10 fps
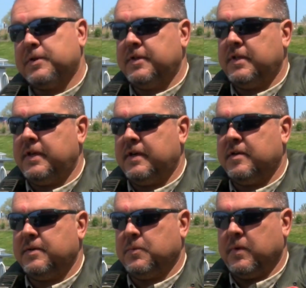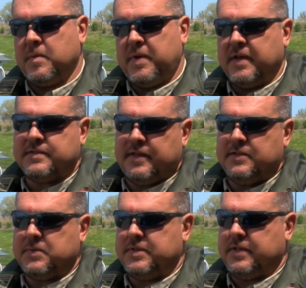in the year, one of the biggest things
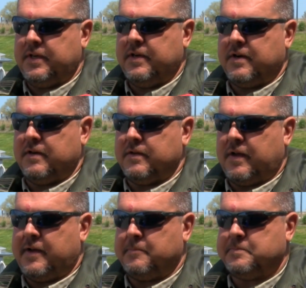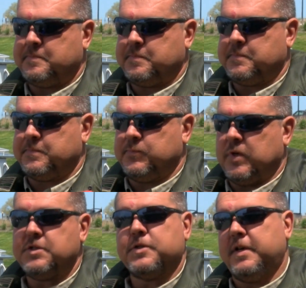we see are um,
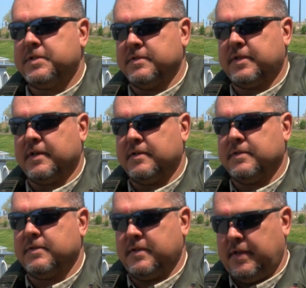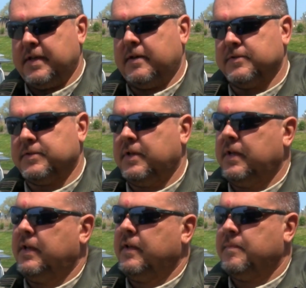registration stickers, the decals.
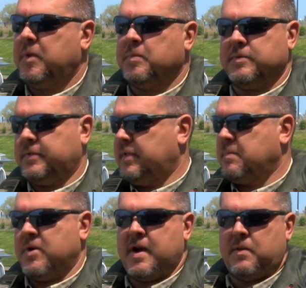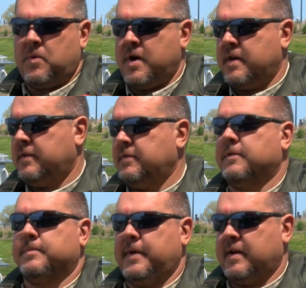People get their boat out of the water or
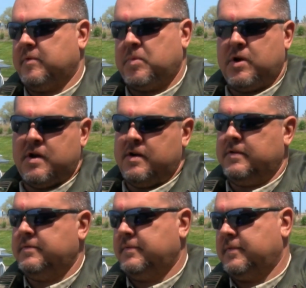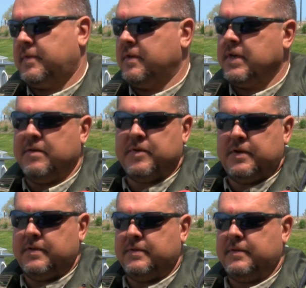out of a barn, uncover it,
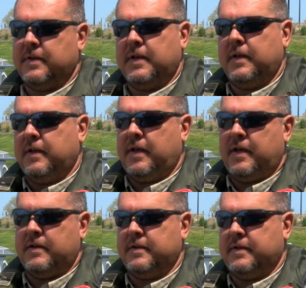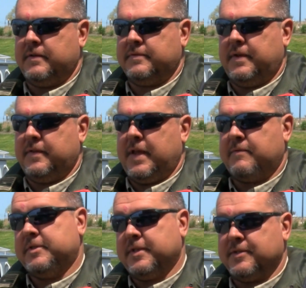and it, they have the
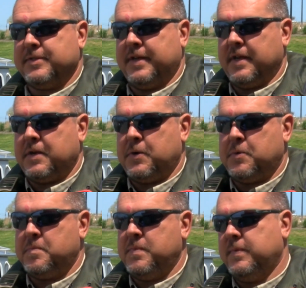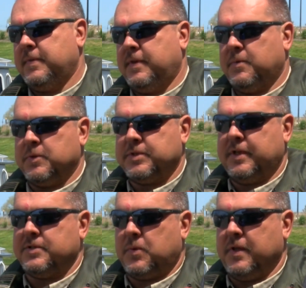sticker sitting at home. You know, we'll see a
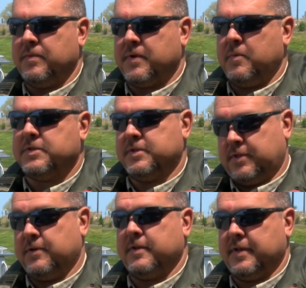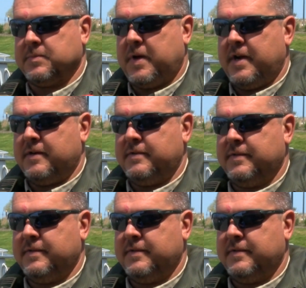23, which is currently expired.